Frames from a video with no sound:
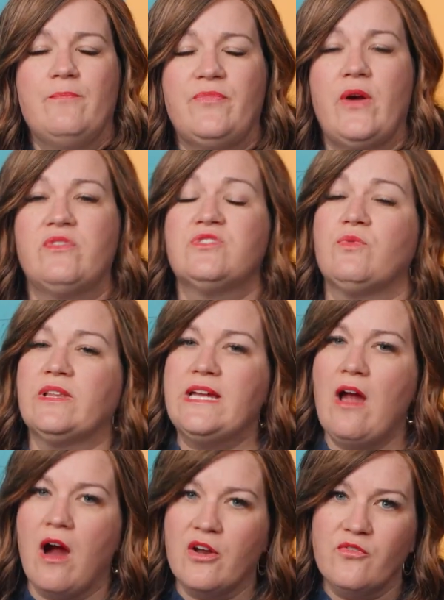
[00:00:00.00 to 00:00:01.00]
Now, it's really
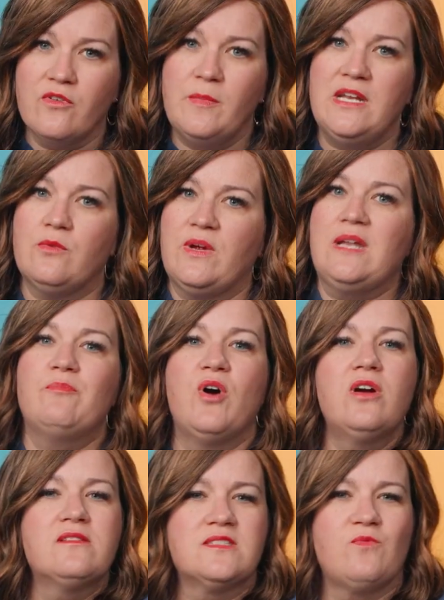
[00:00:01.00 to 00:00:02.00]
hard for me to read
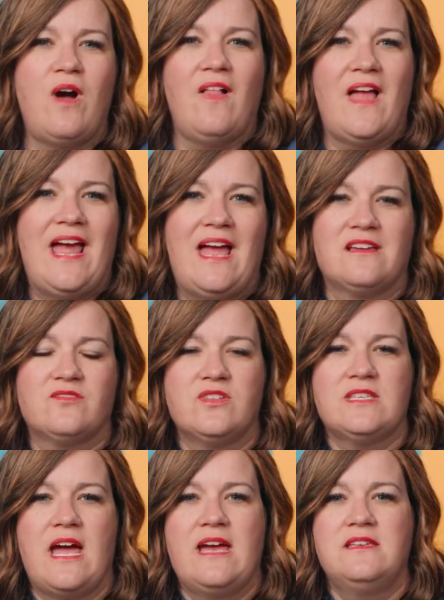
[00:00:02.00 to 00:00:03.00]
books while I
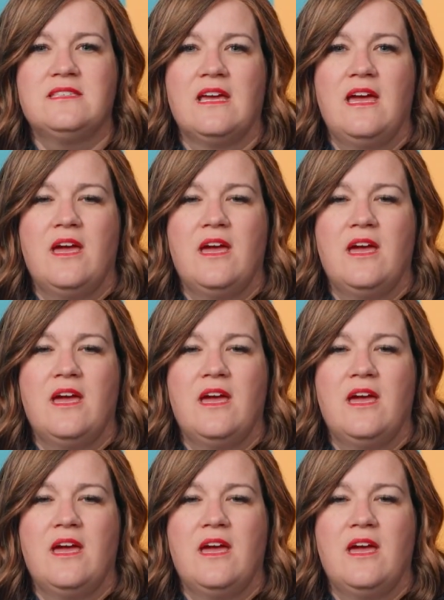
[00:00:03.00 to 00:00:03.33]
exercise,